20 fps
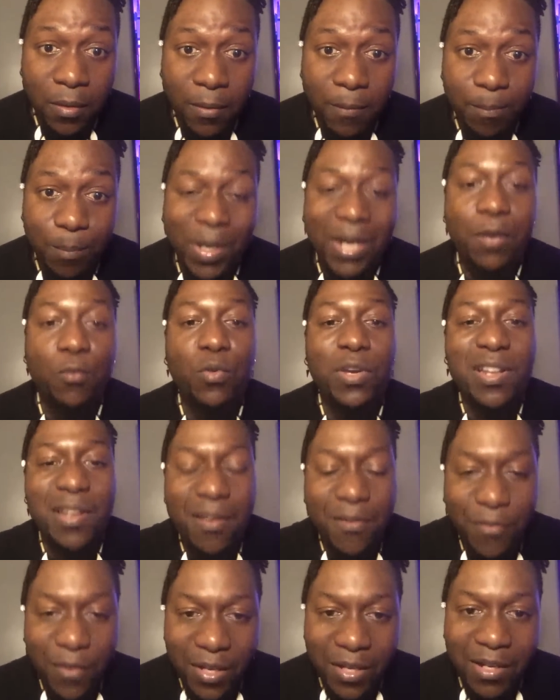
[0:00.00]
But we
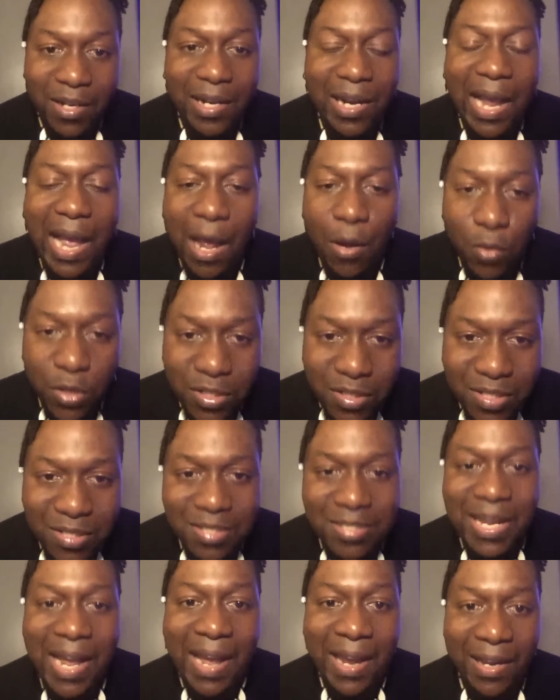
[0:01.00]
live in a coward
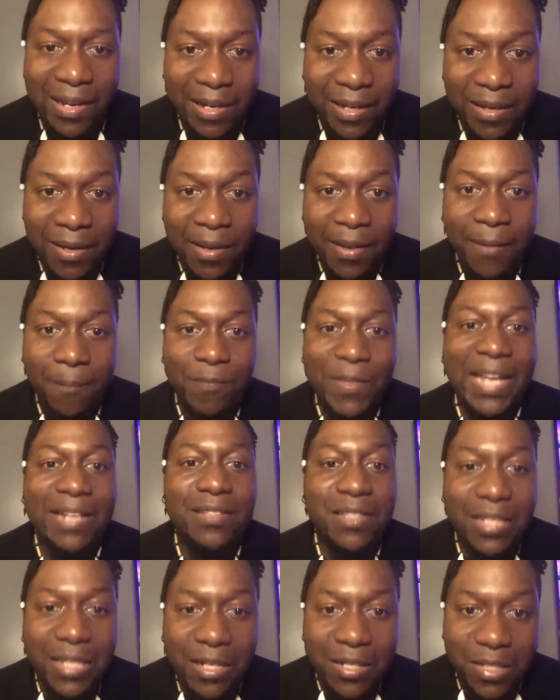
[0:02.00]
society
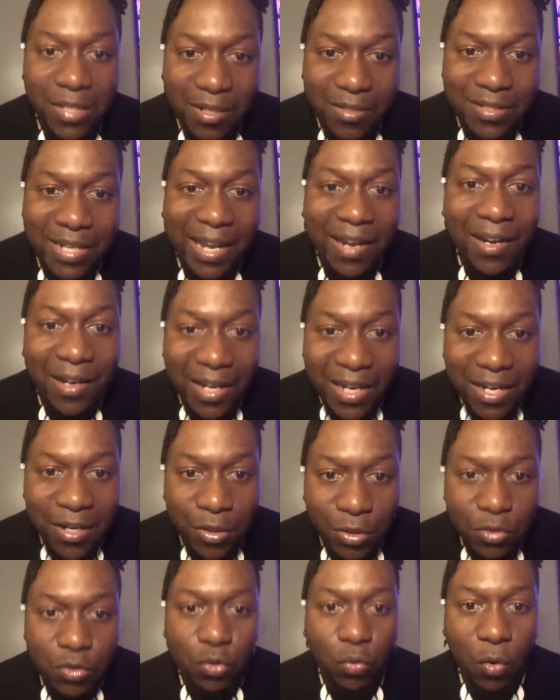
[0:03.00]
that teach us that
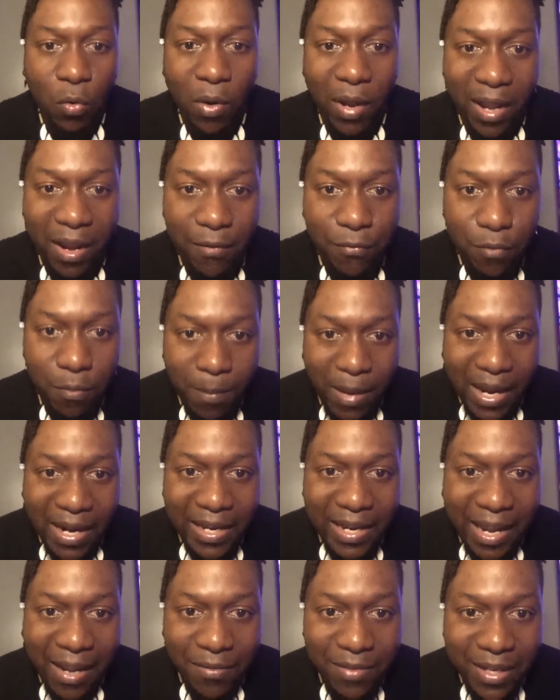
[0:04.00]
leader told
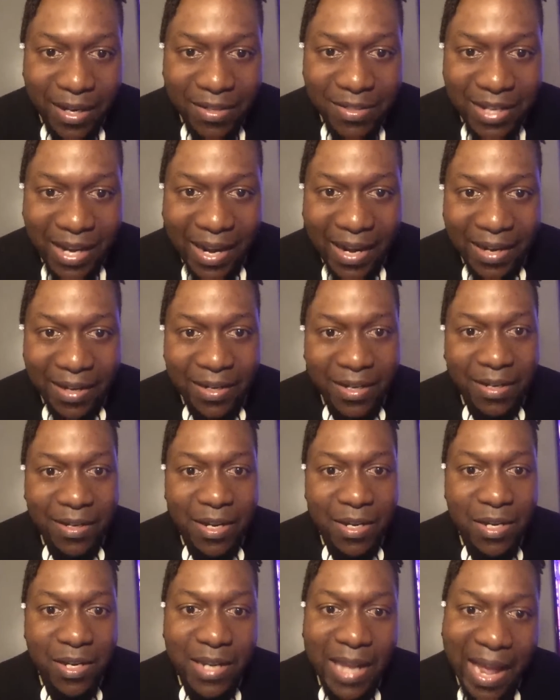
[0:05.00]
everybody out there dying and
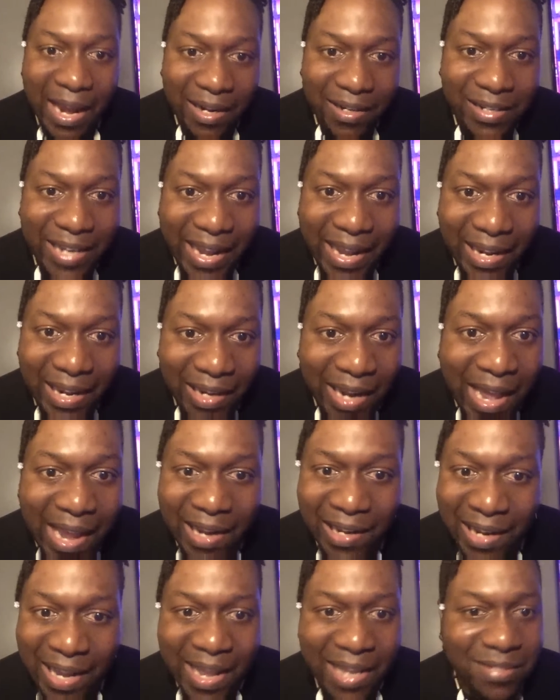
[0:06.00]
then he got to die
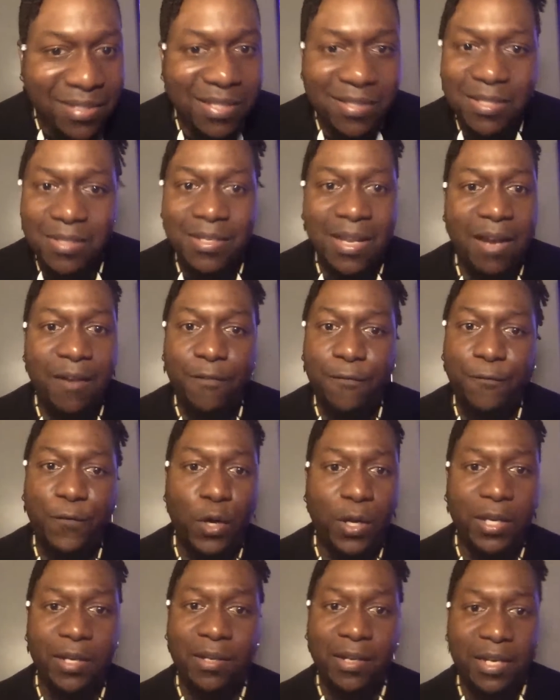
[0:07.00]
lie last. This is not a
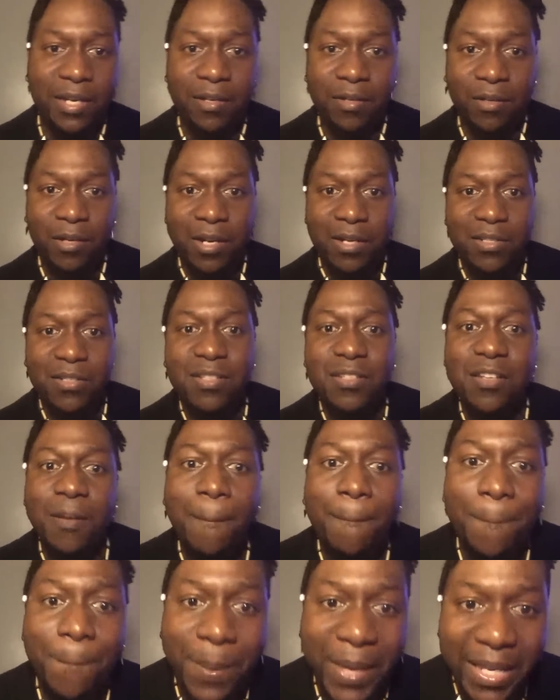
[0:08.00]
fucking leader. This is
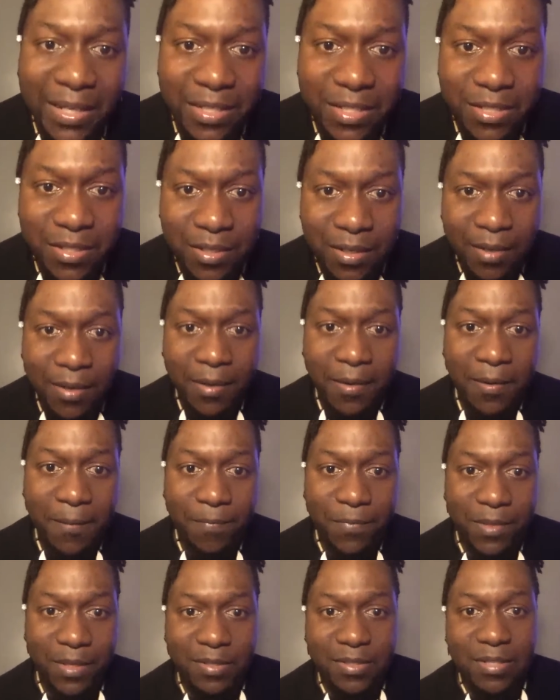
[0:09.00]
a bitch.
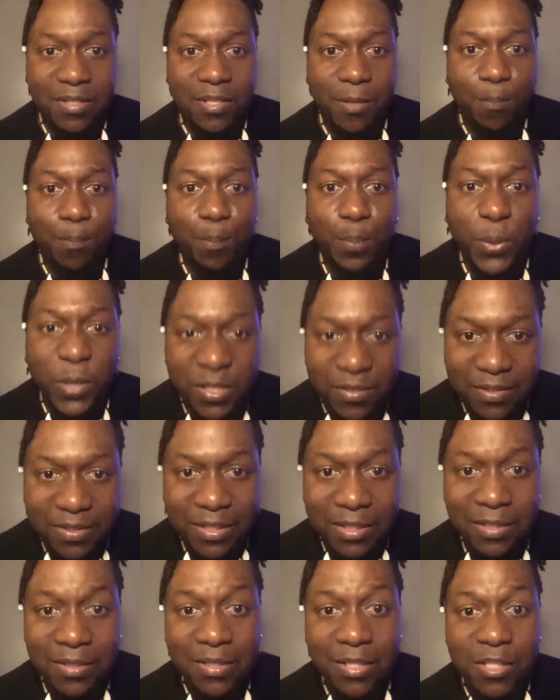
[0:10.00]
This is a
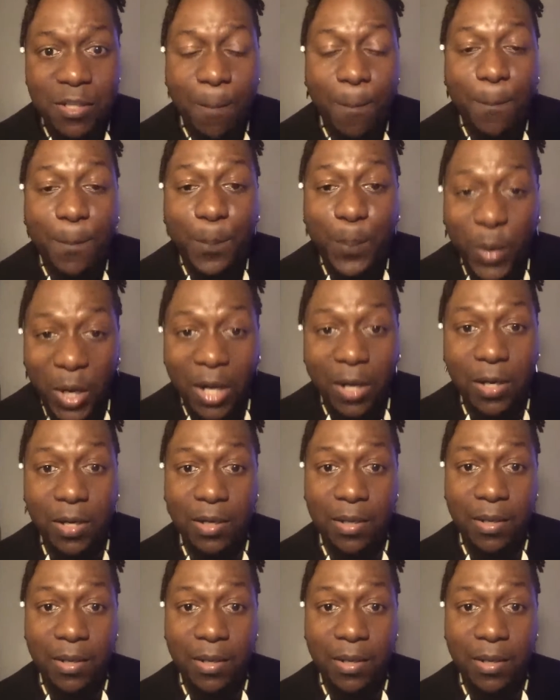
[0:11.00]
pussy. This is a punk.